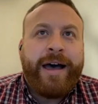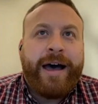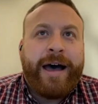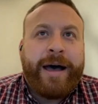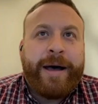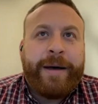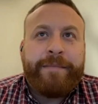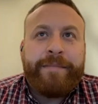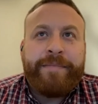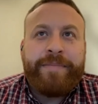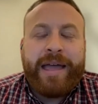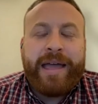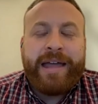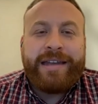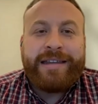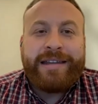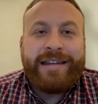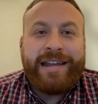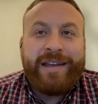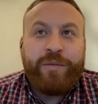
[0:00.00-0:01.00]

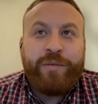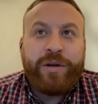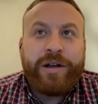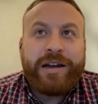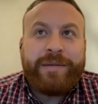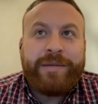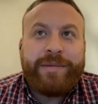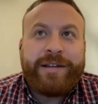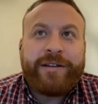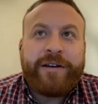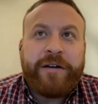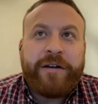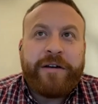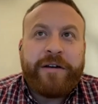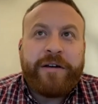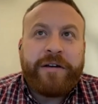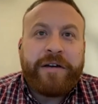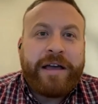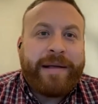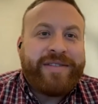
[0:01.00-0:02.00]
And today we're going to be
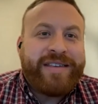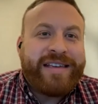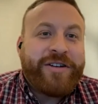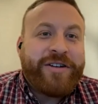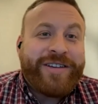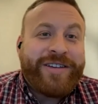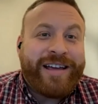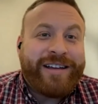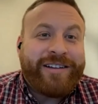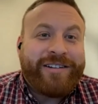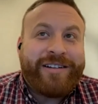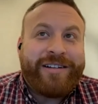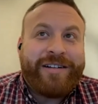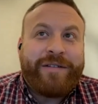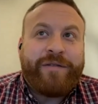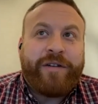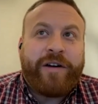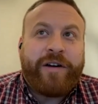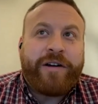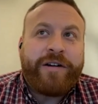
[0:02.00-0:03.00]
talking about the intersection
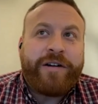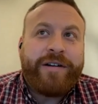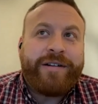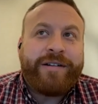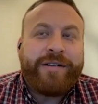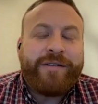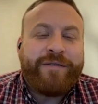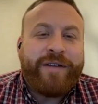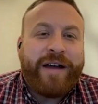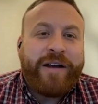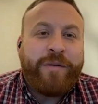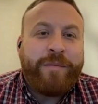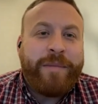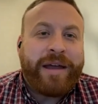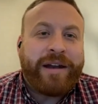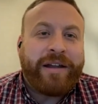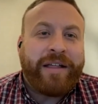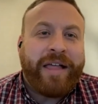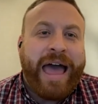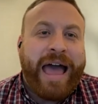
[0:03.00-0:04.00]
of art and
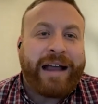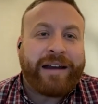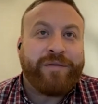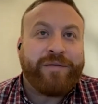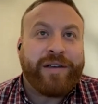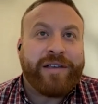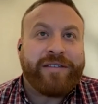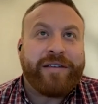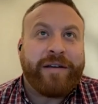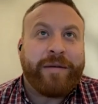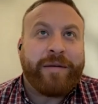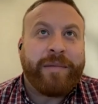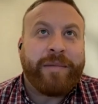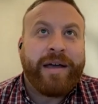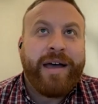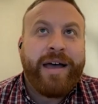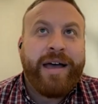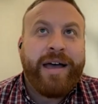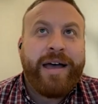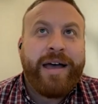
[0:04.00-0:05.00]
environmental
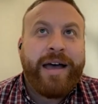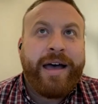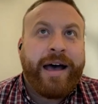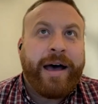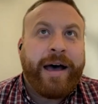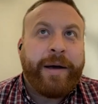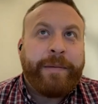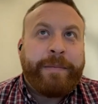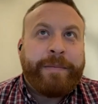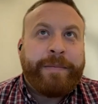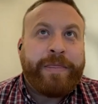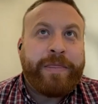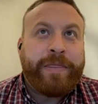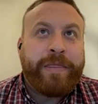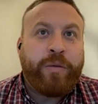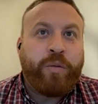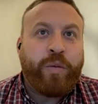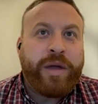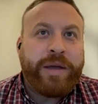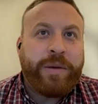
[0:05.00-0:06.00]
activism.
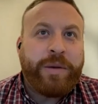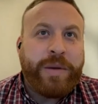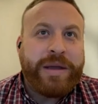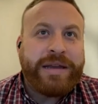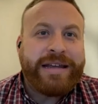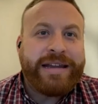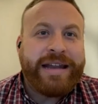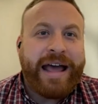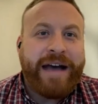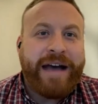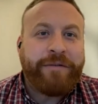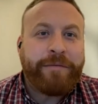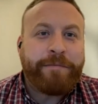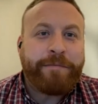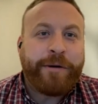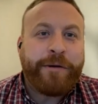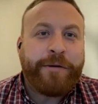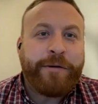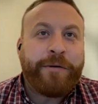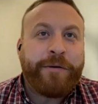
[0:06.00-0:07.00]
We did have a
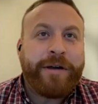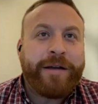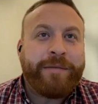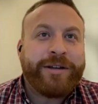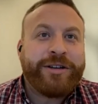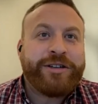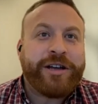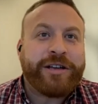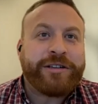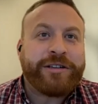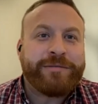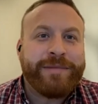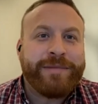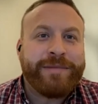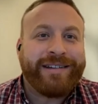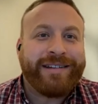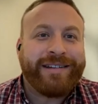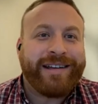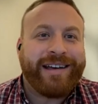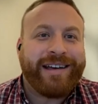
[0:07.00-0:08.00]
program
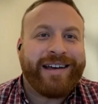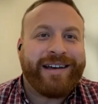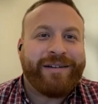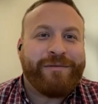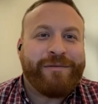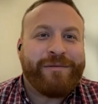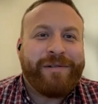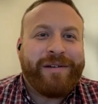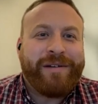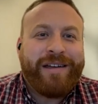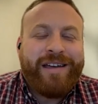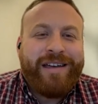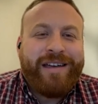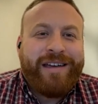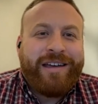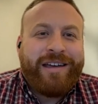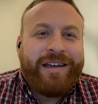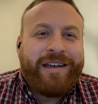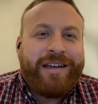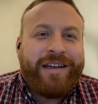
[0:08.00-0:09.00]
adjustment.
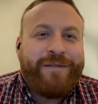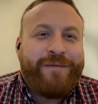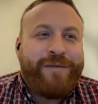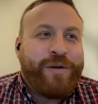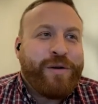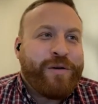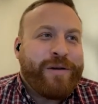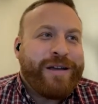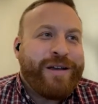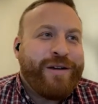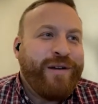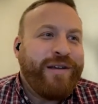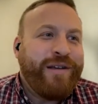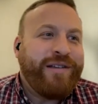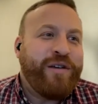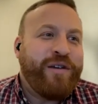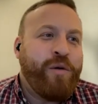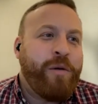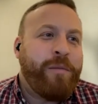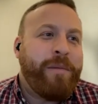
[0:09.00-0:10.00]
If you're here to
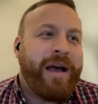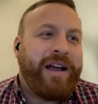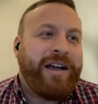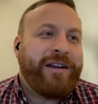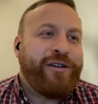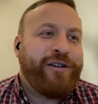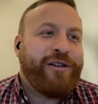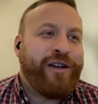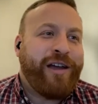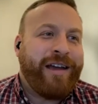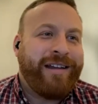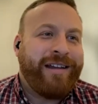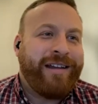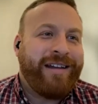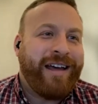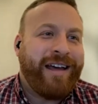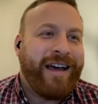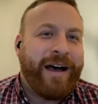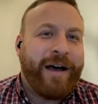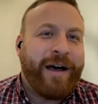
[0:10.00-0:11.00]
see Rebecca
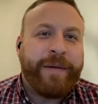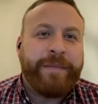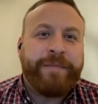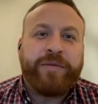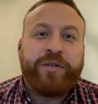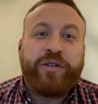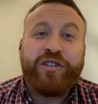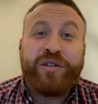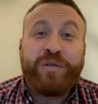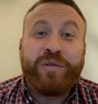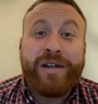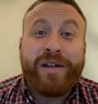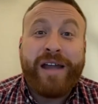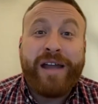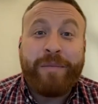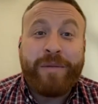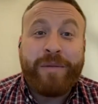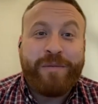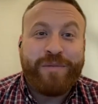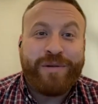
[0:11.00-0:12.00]
Chan, she will
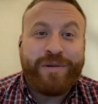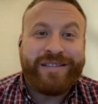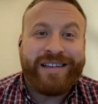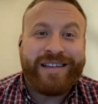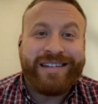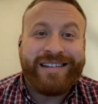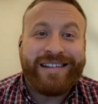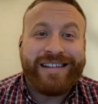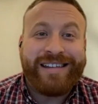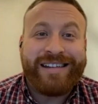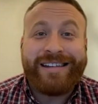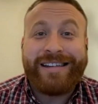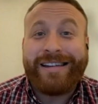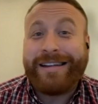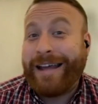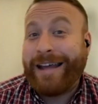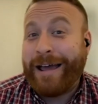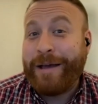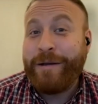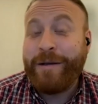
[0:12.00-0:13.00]
not be presenting
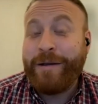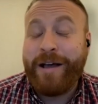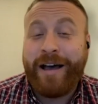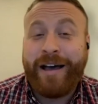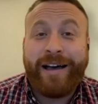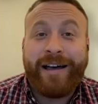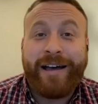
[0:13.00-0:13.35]
today.